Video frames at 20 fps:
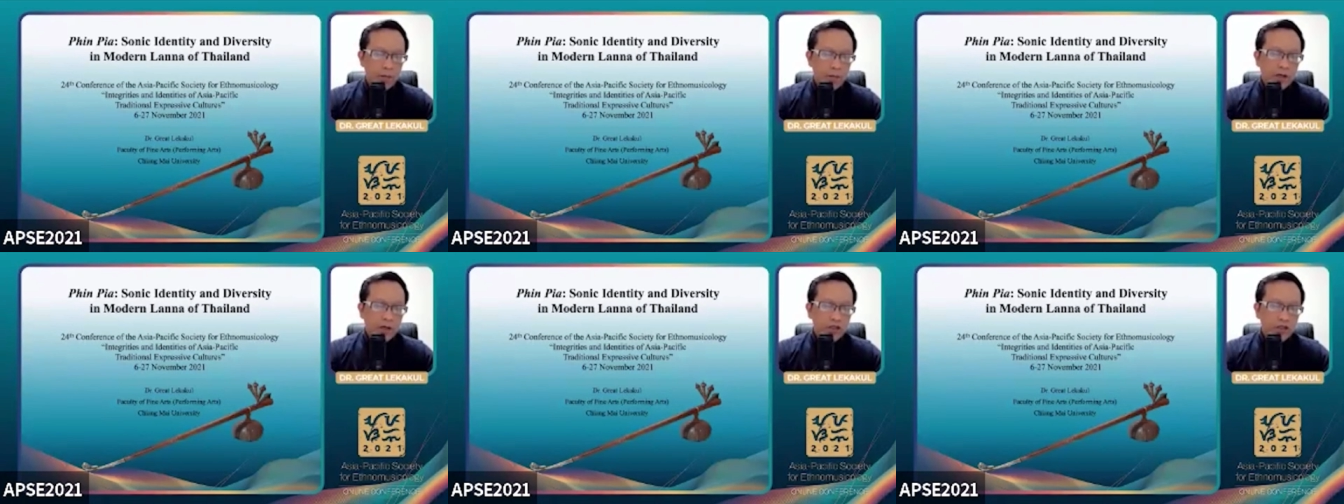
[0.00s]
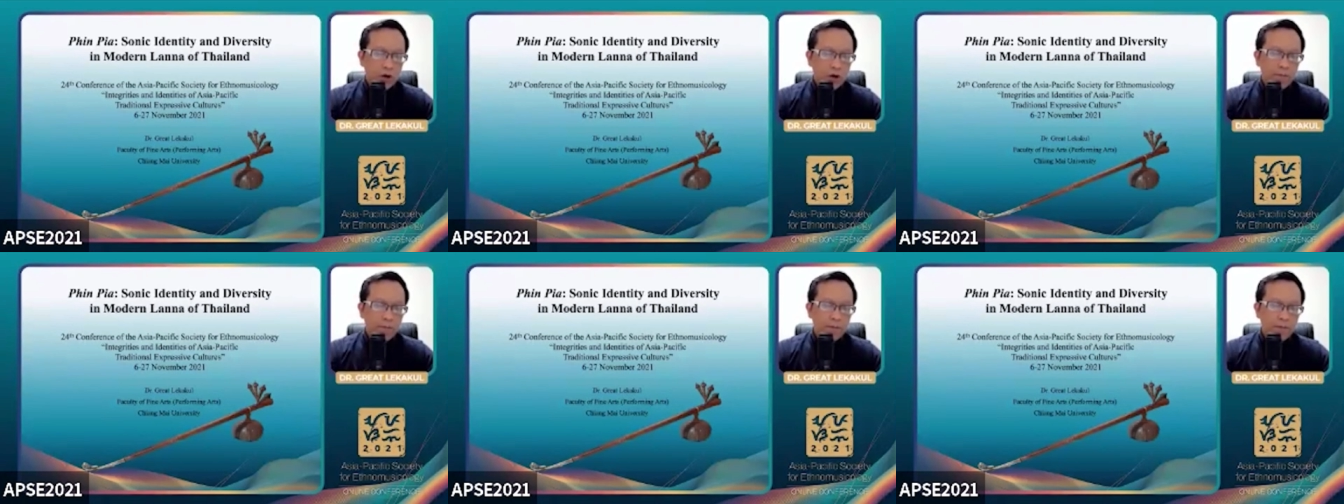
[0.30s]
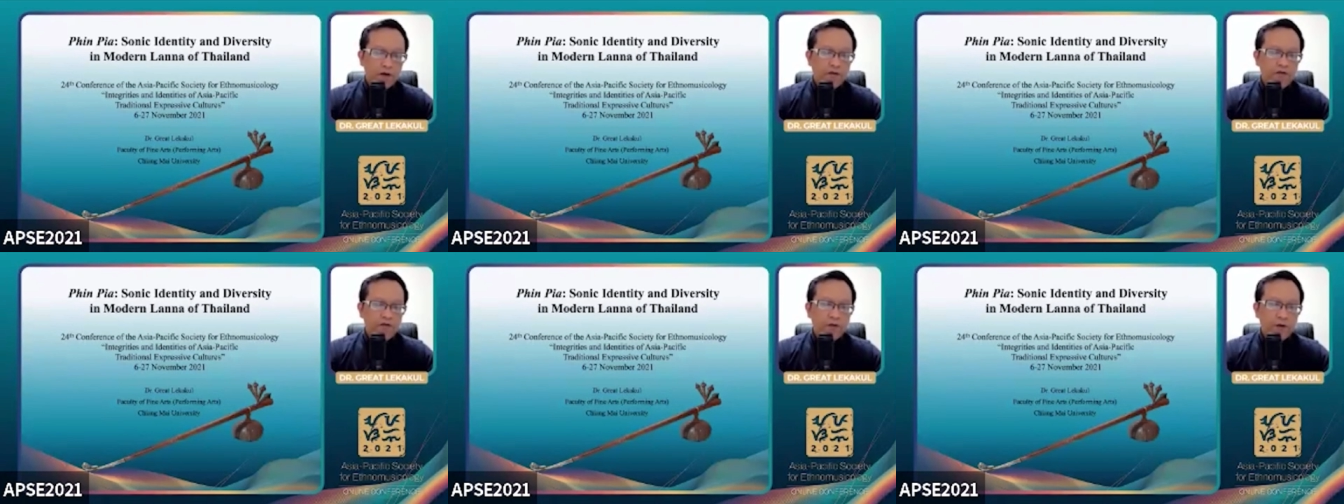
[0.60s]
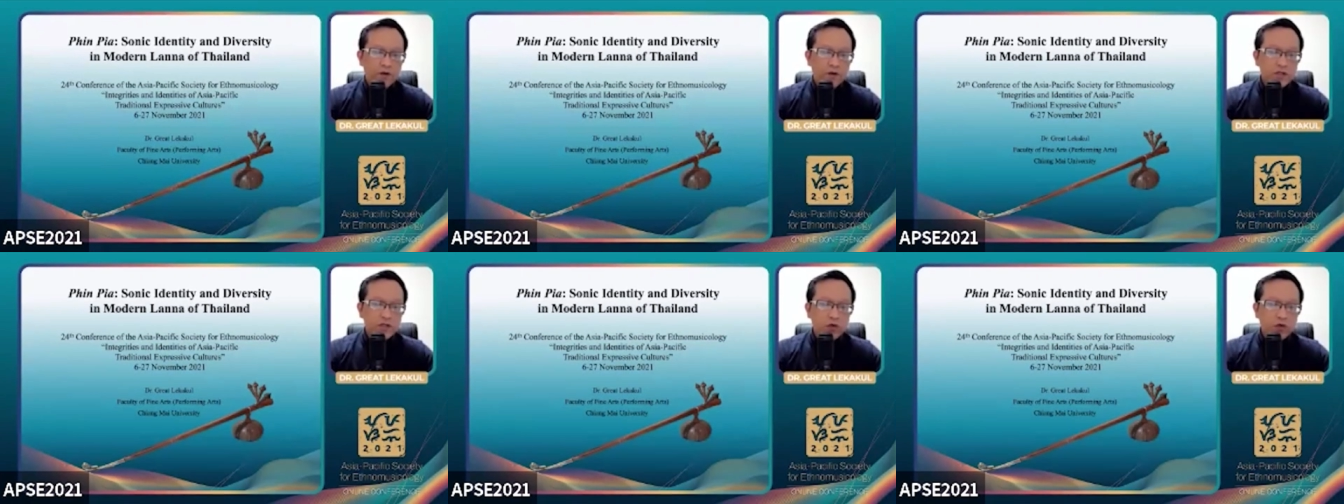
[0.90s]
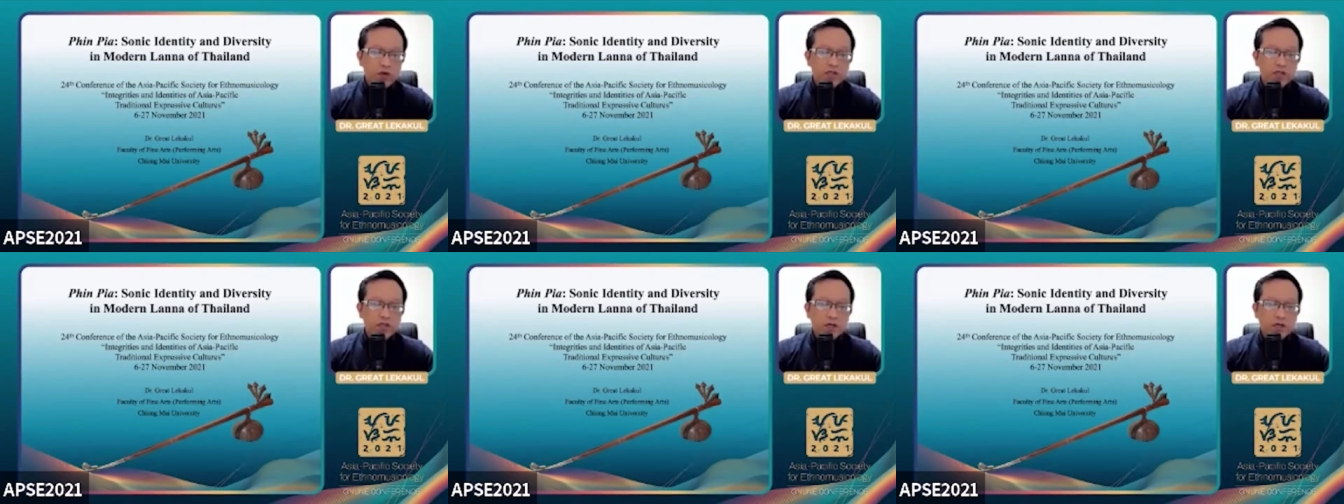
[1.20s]
Based on my field
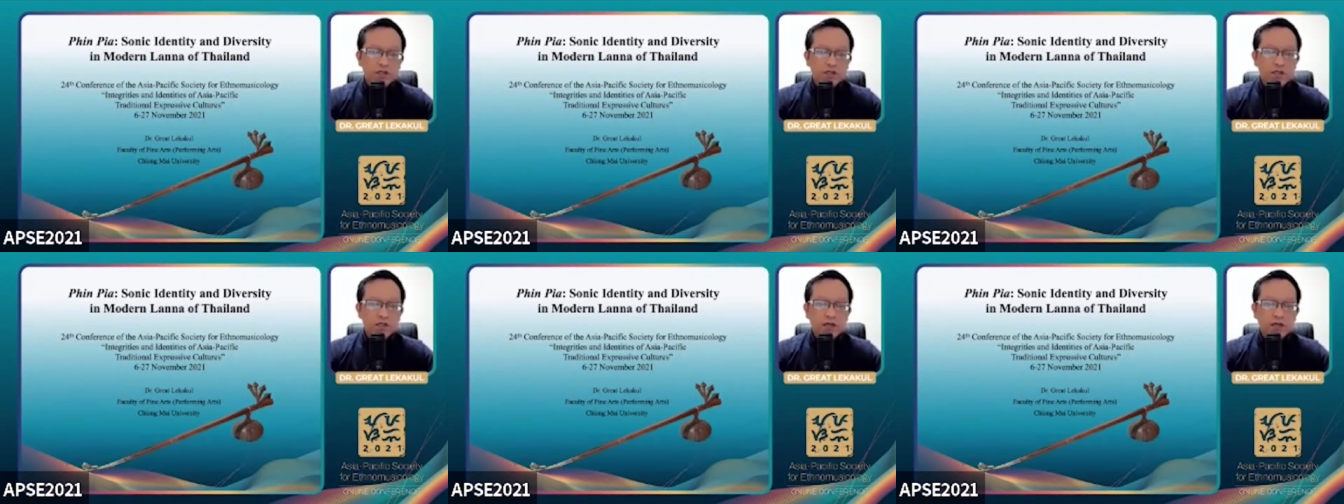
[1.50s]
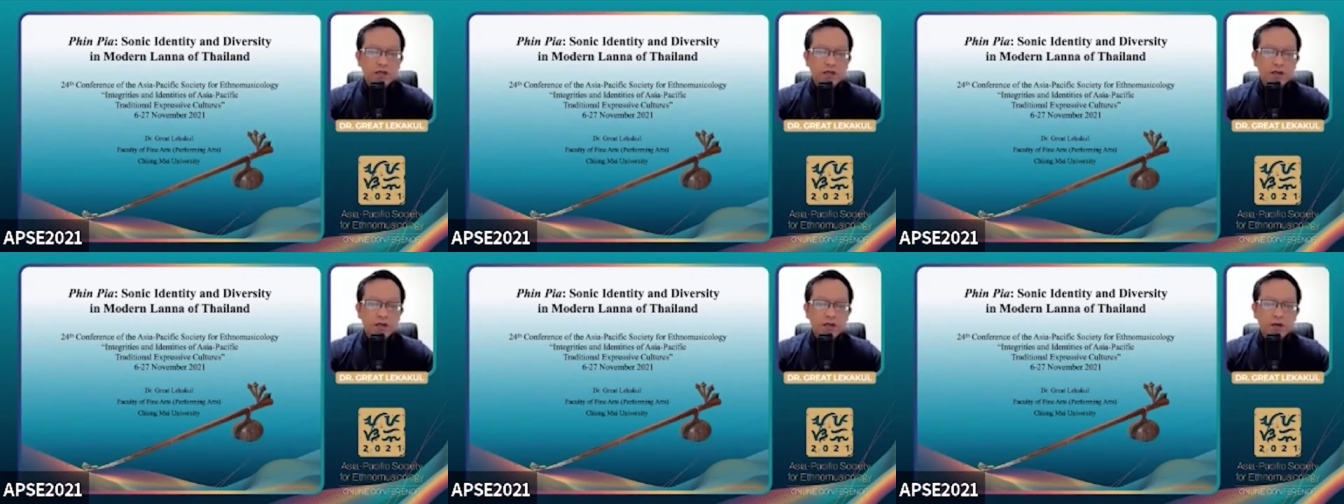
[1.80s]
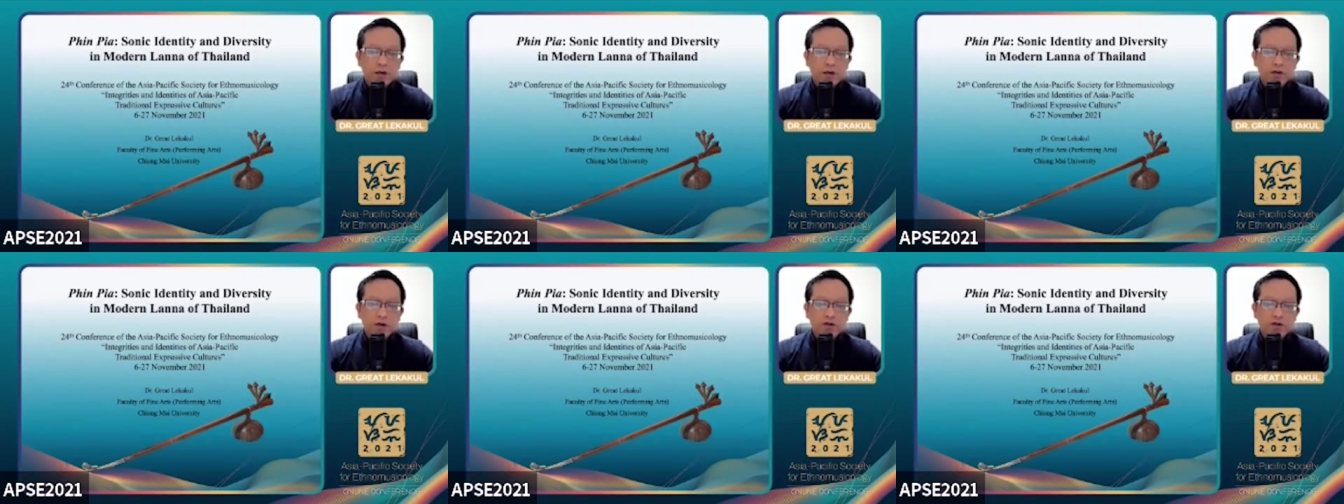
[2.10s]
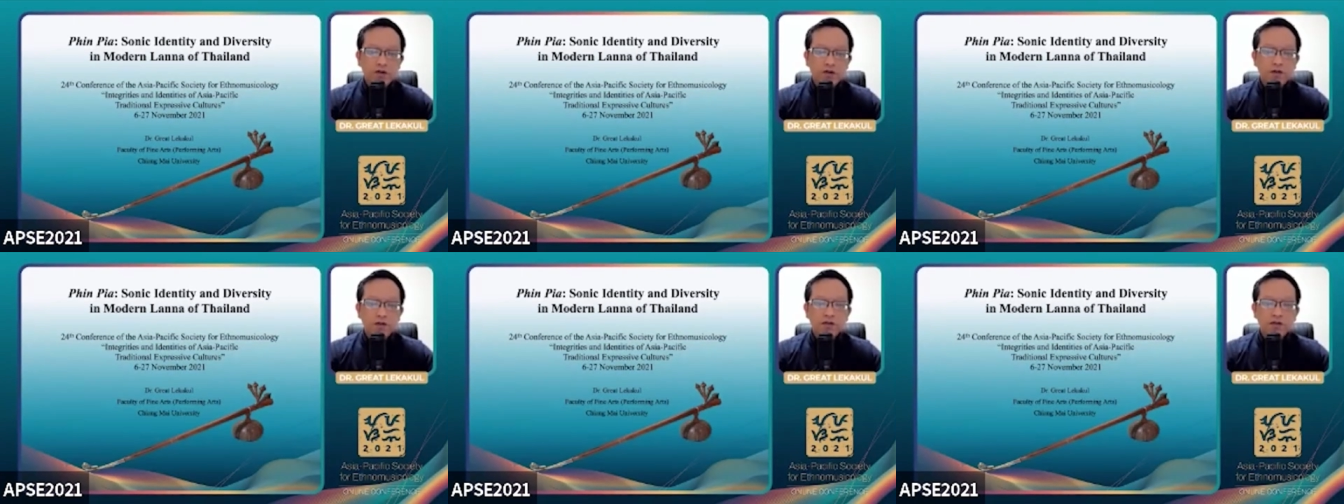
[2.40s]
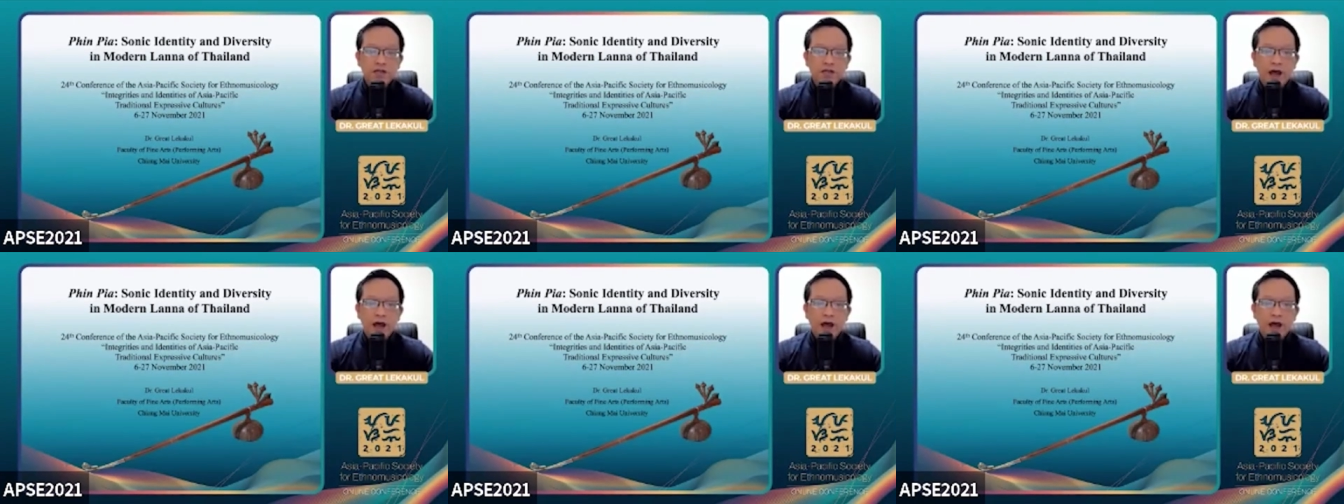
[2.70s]
research in northern